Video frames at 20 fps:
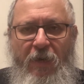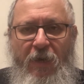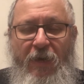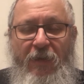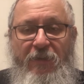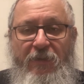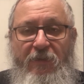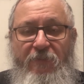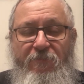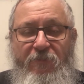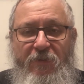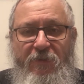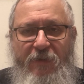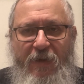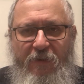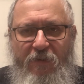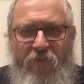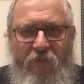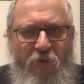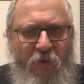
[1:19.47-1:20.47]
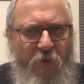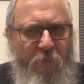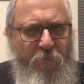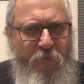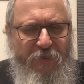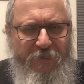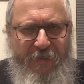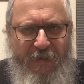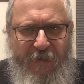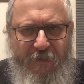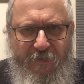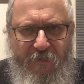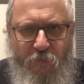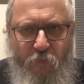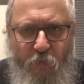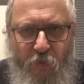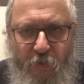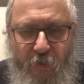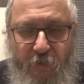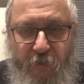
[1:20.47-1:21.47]
and leaving that protected
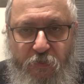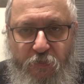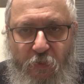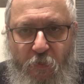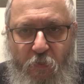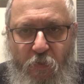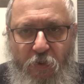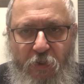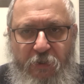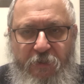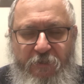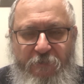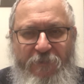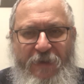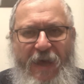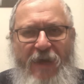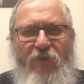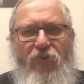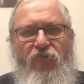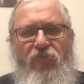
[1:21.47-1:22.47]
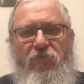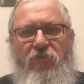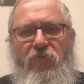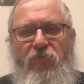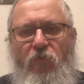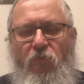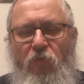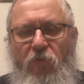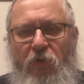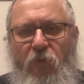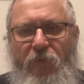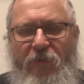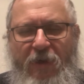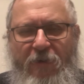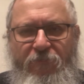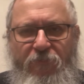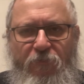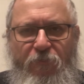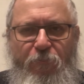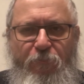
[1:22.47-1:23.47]
world to a world of action, to a world where they
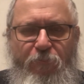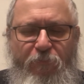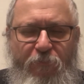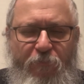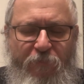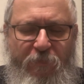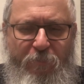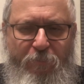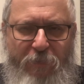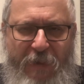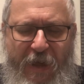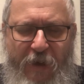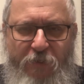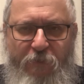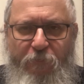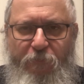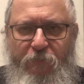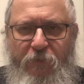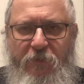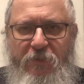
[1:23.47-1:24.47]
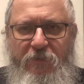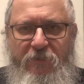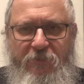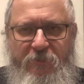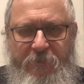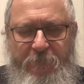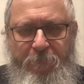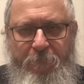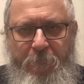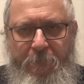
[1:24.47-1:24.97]
have to plow the fields,